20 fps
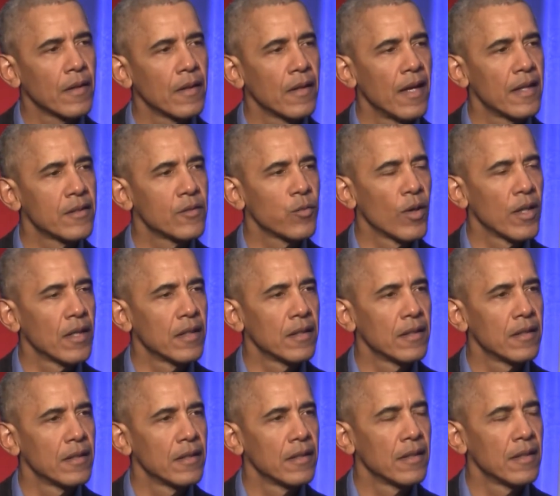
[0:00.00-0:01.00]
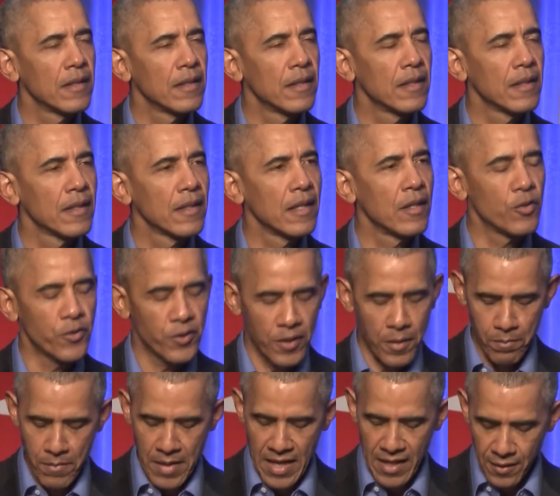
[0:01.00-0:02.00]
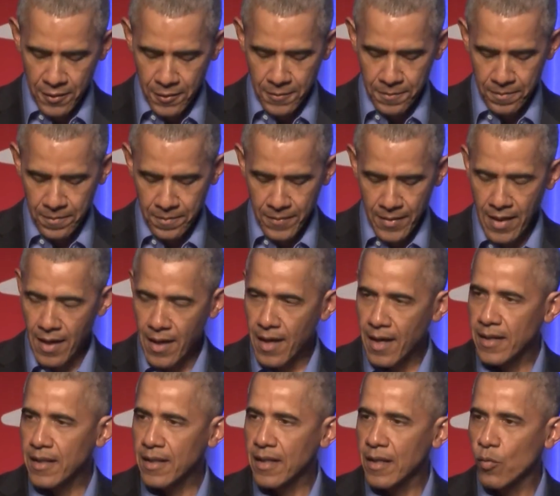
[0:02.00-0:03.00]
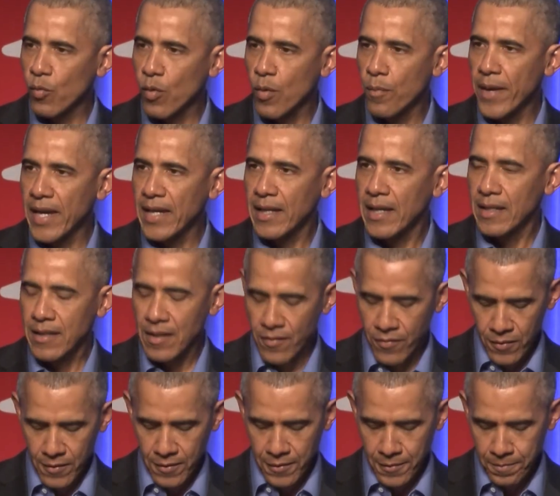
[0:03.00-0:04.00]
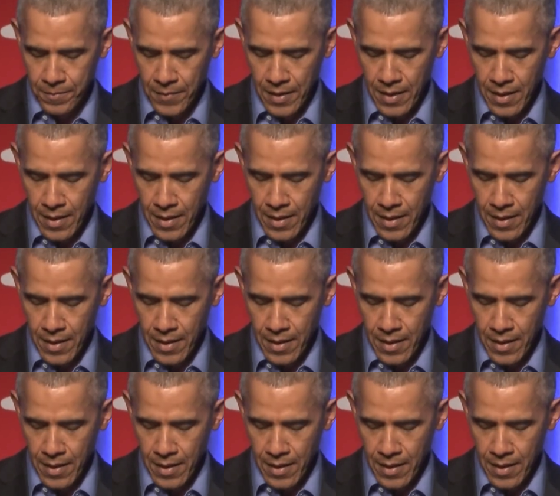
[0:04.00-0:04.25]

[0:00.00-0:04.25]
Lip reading: That's what leadership means, and it will make a difference.